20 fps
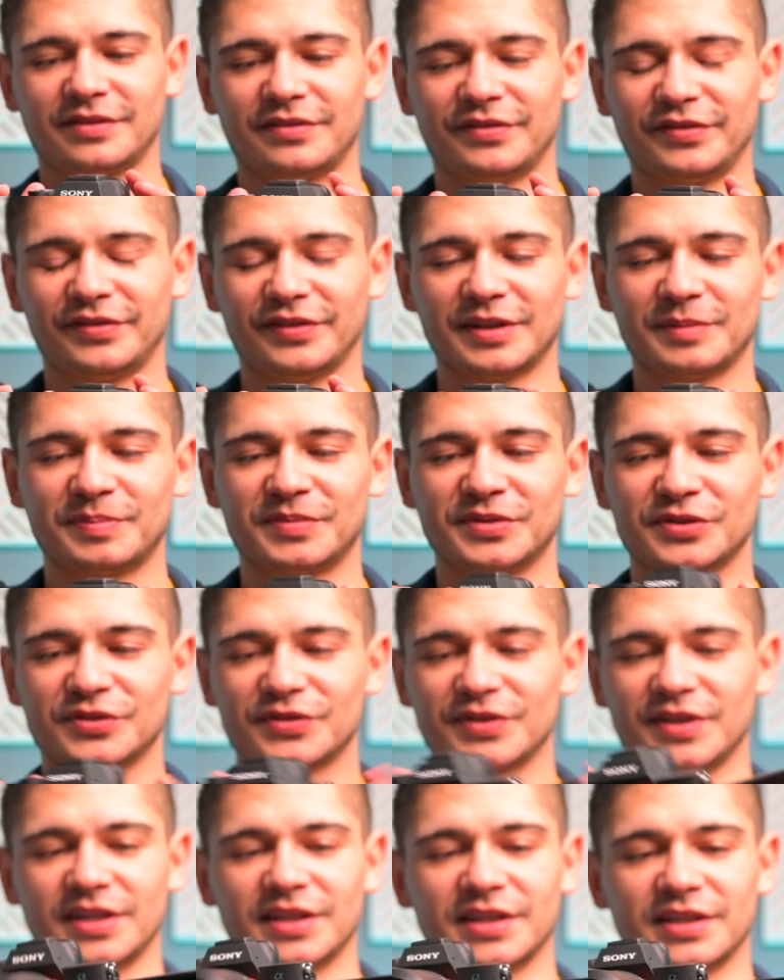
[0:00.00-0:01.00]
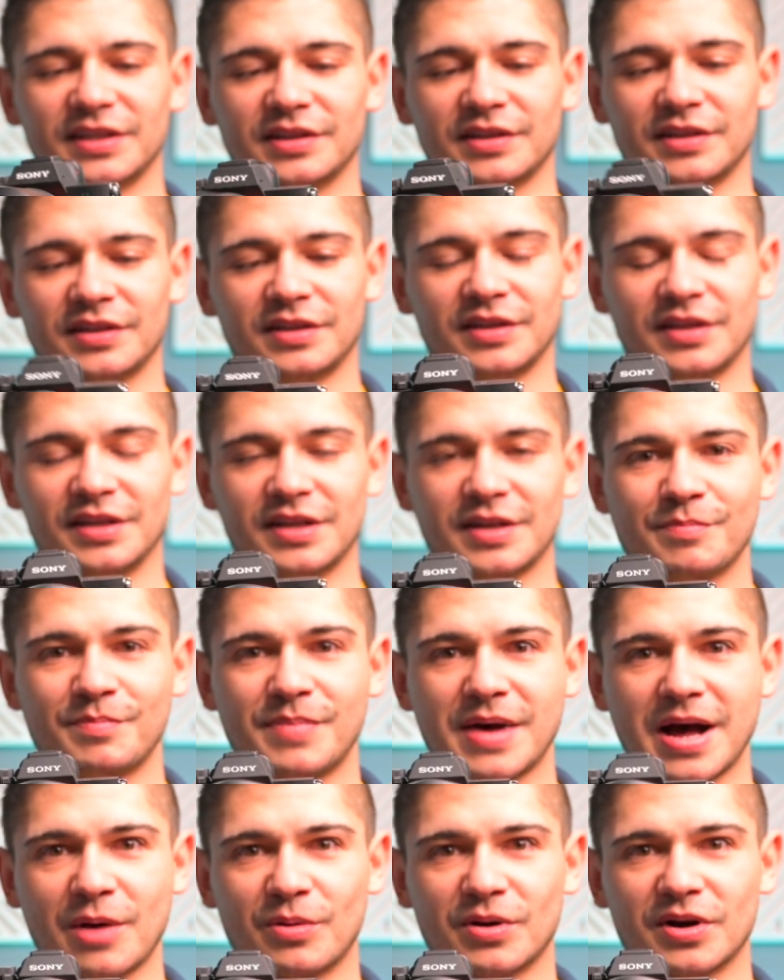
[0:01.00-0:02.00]
Flip the screen,
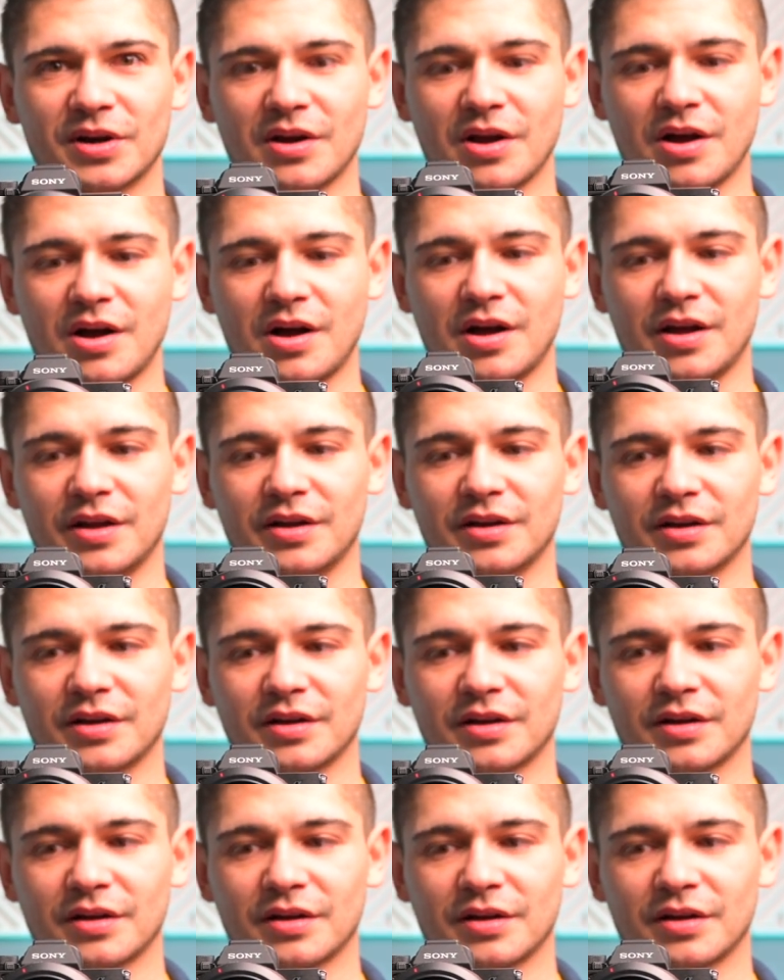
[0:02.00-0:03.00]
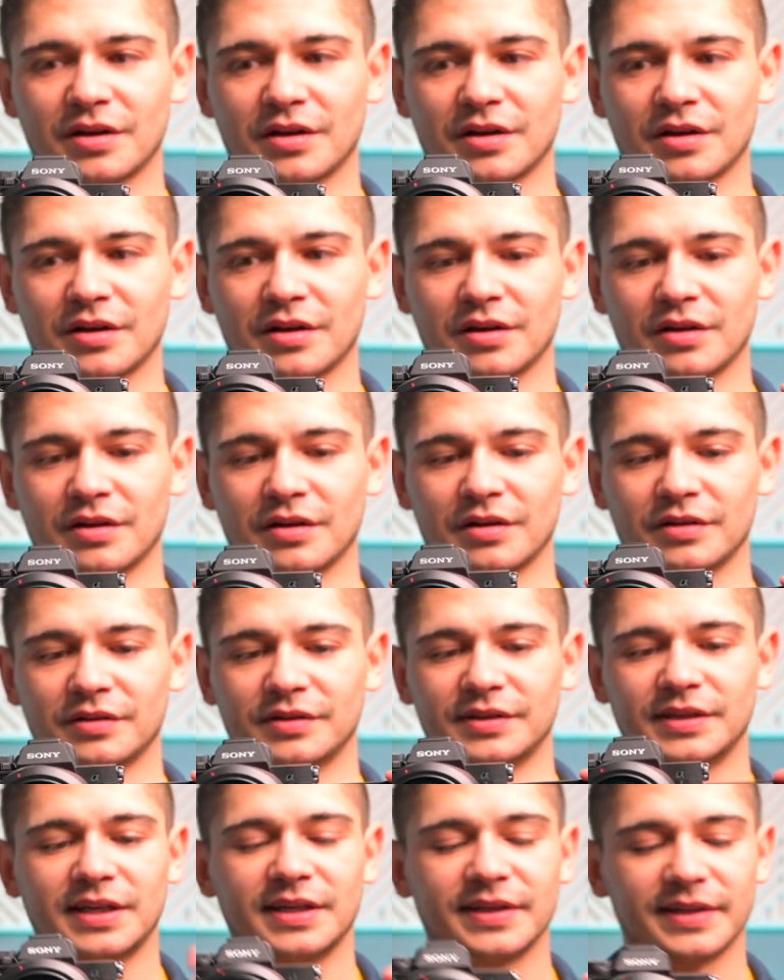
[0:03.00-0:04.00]
power on.
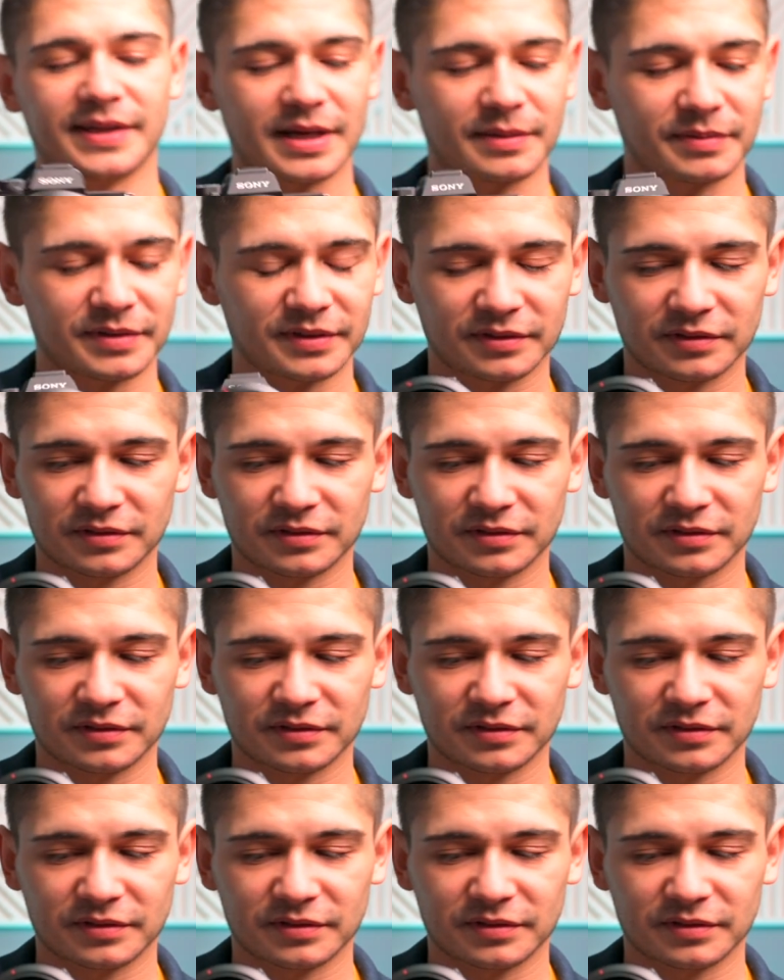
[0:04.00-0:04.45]
Anything happen?